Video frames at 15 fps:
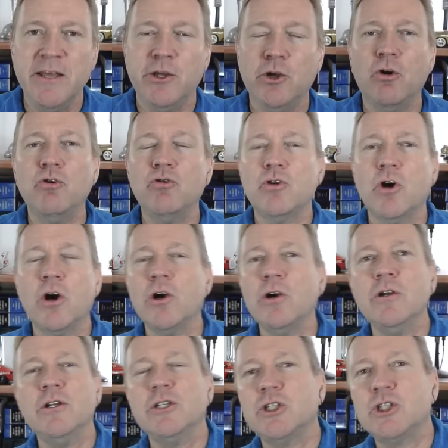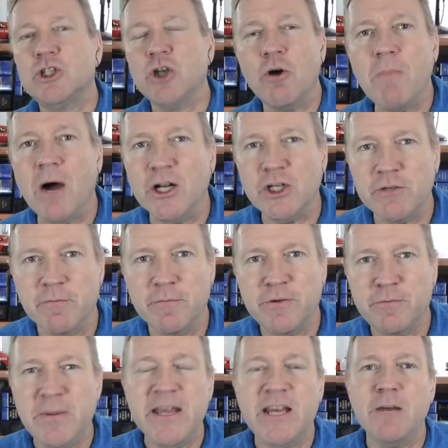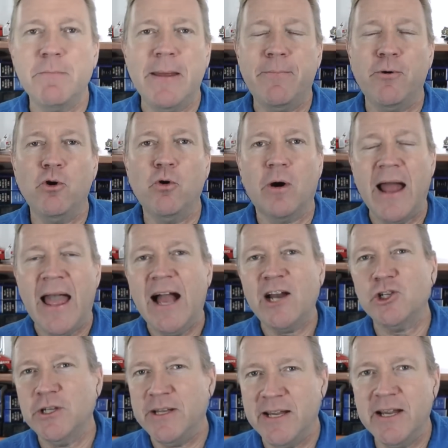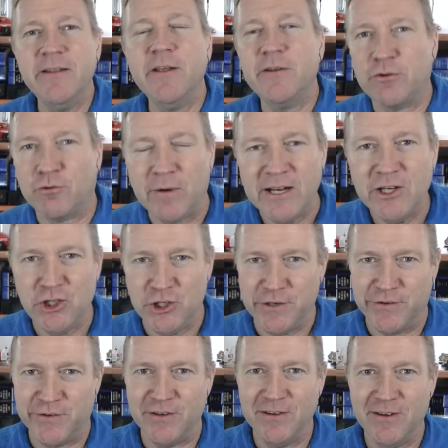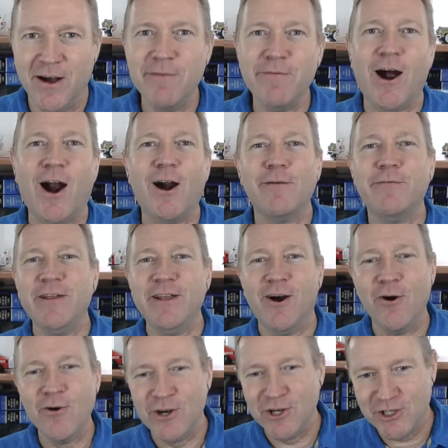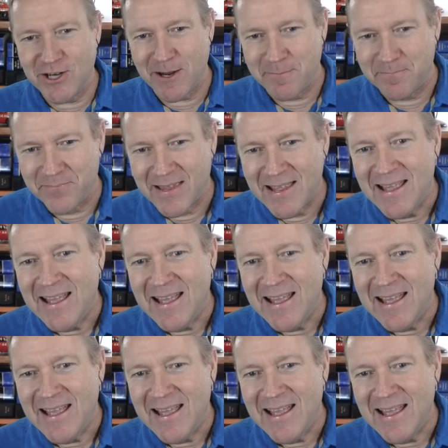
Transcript: You'll learn so much from speaking to people who are actually in the trenches of RV ownership.